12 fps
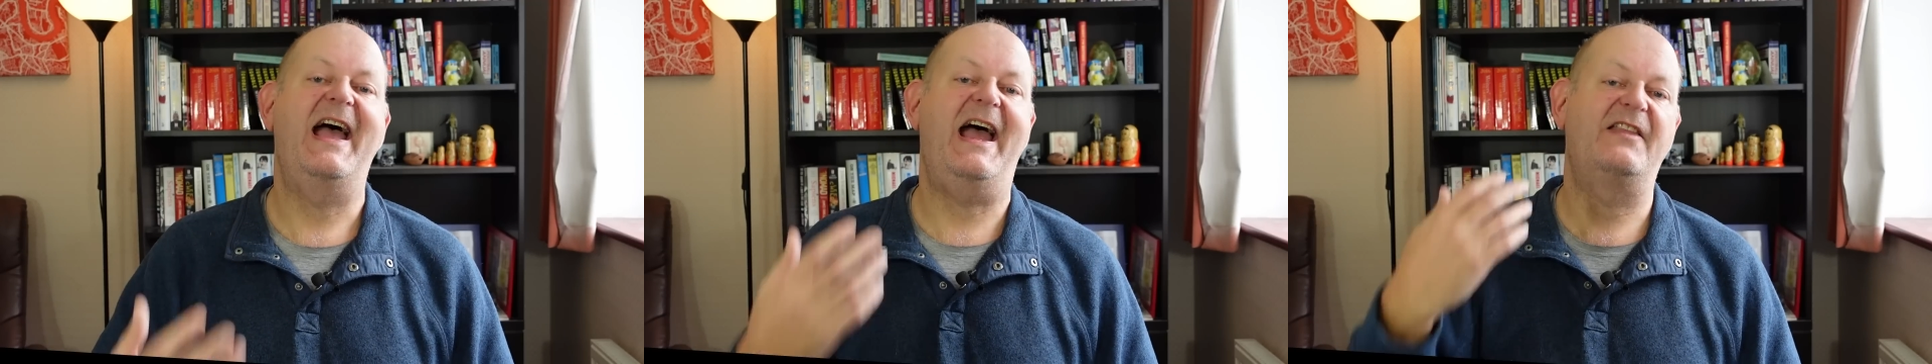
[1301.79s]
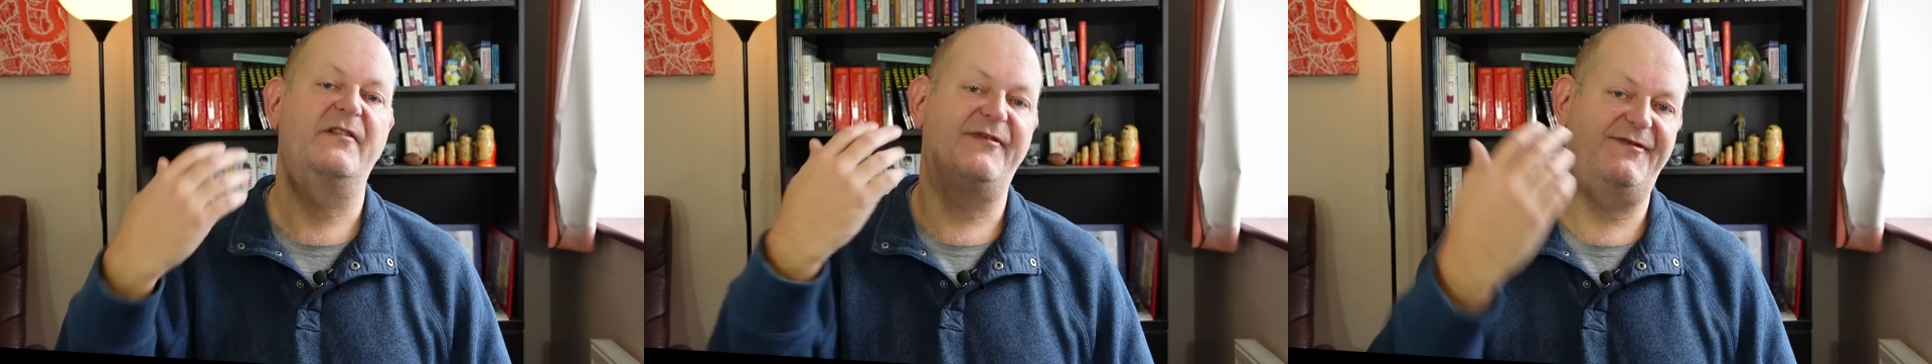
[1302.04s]

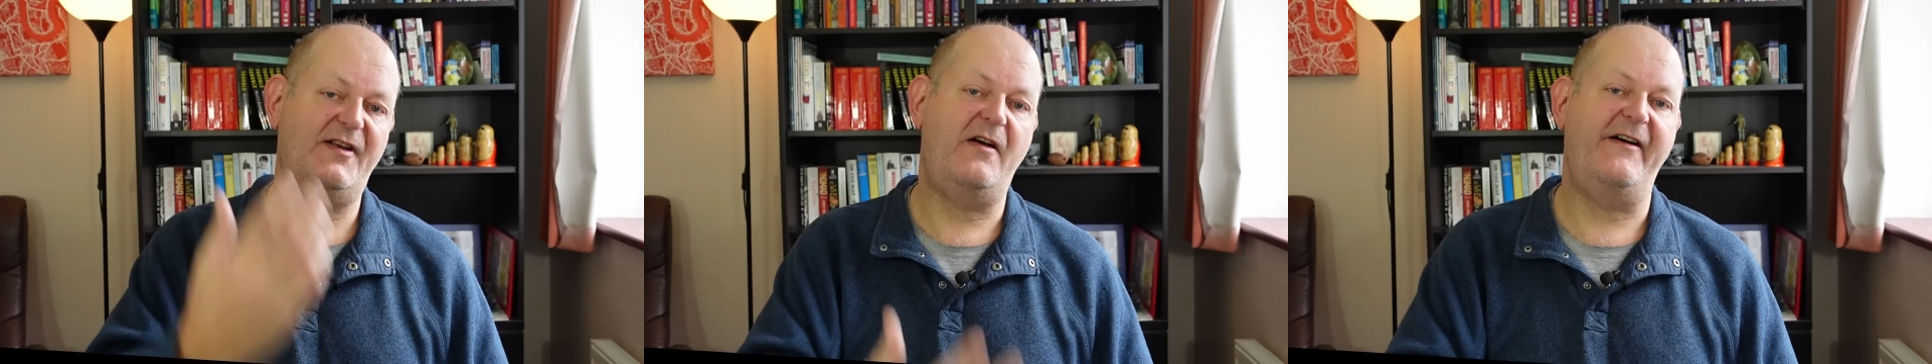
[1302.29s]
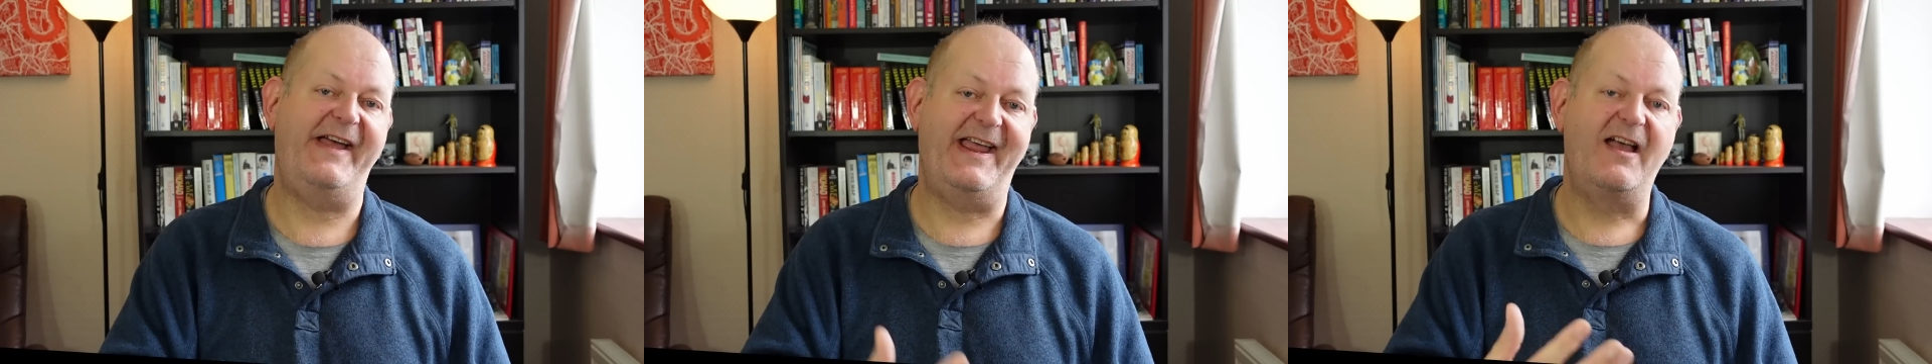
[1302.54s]
and the
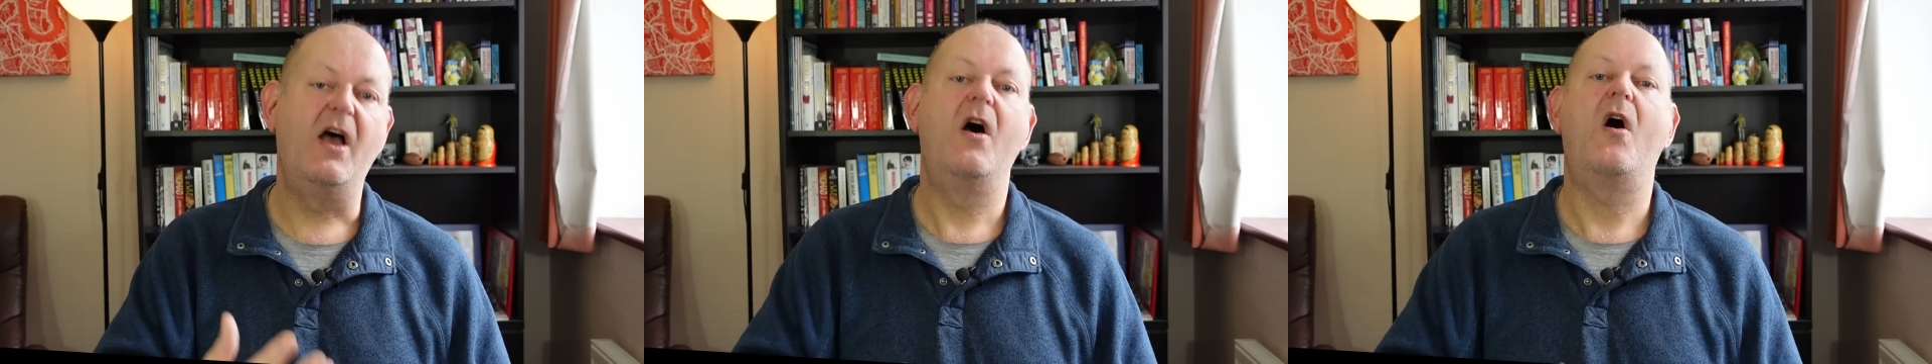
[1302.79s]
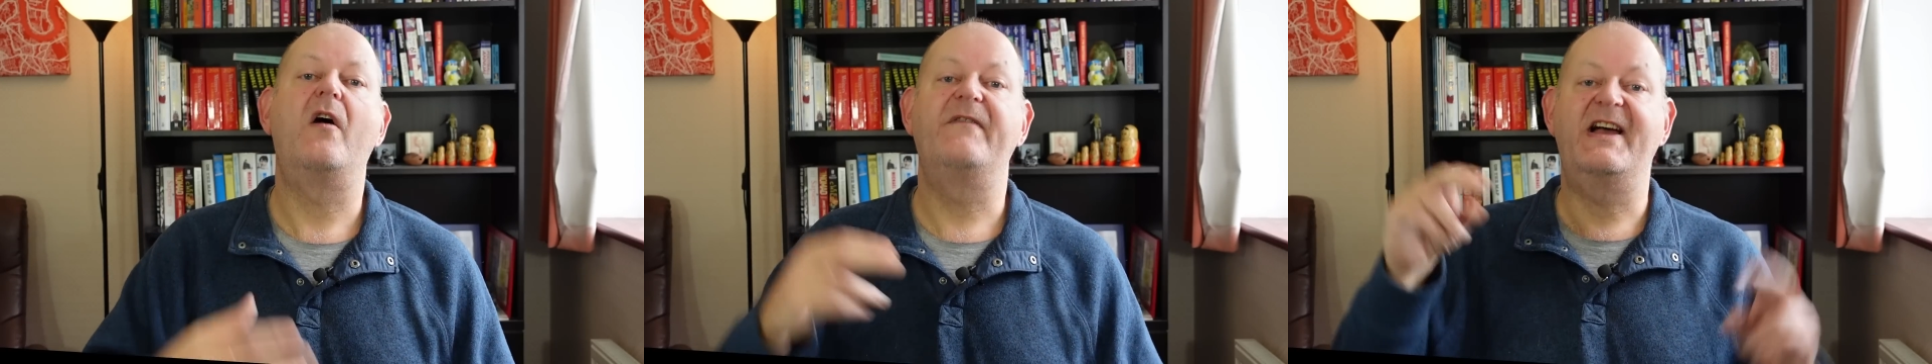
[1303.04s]
flying
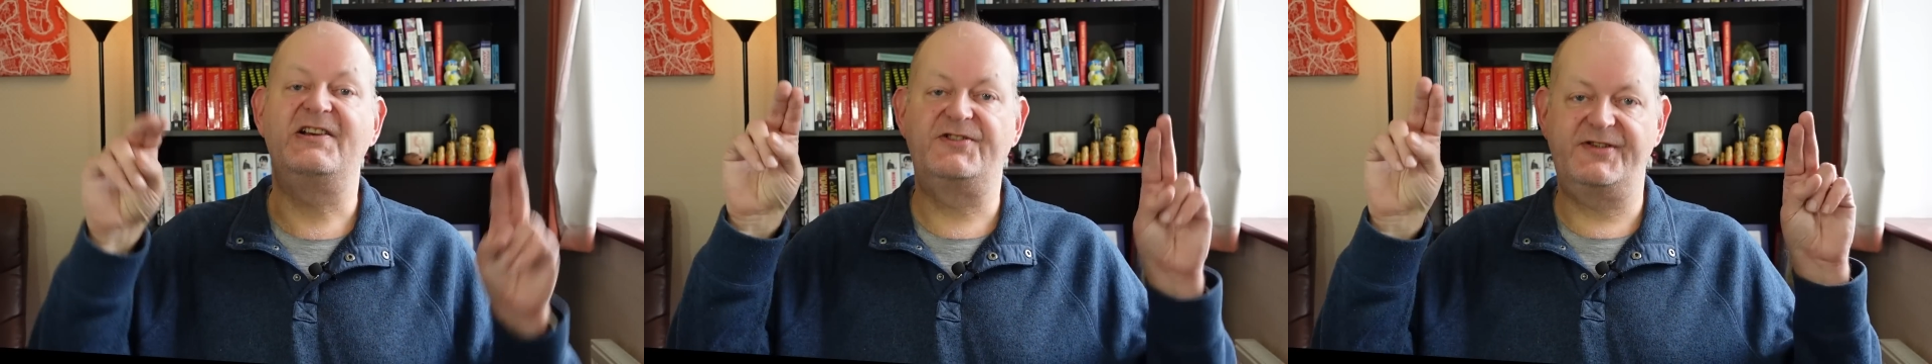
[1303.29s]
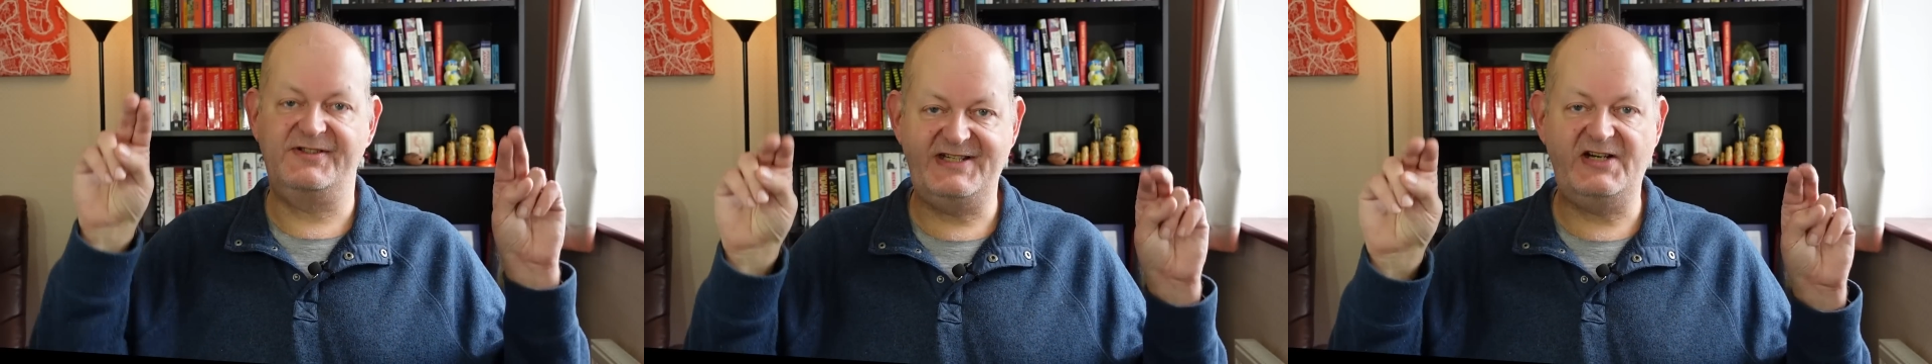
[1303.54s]
of a
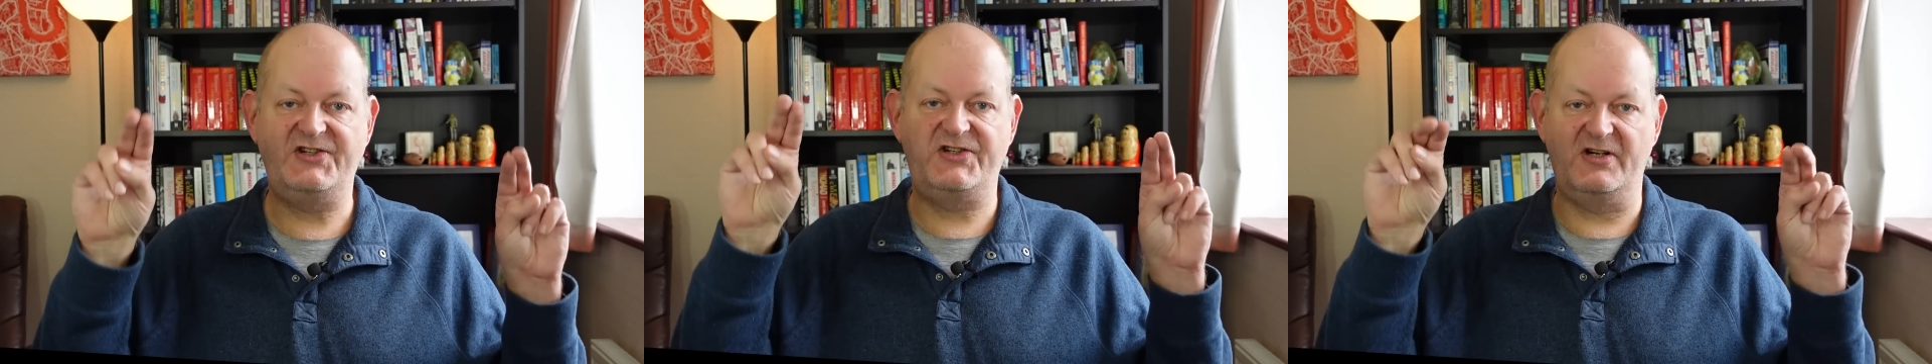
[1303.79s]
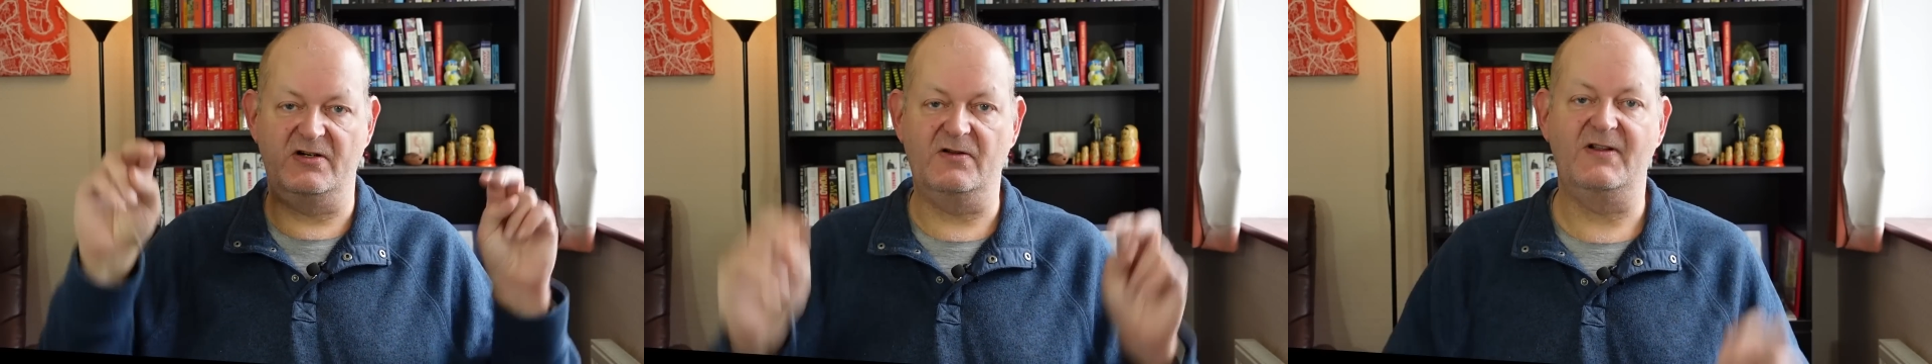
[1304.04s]

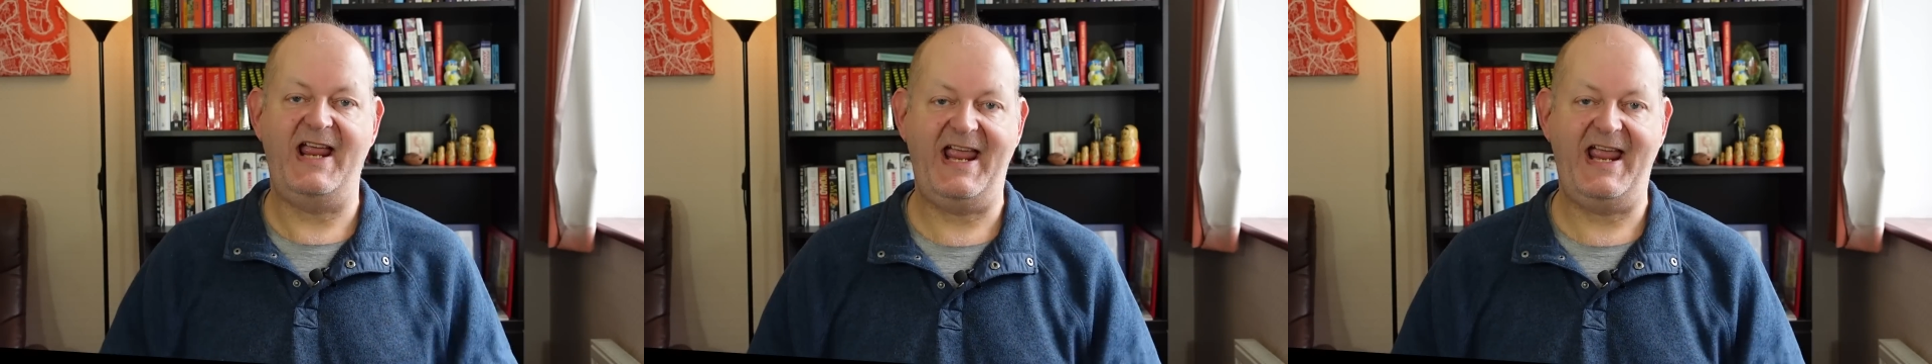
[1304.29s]
traditional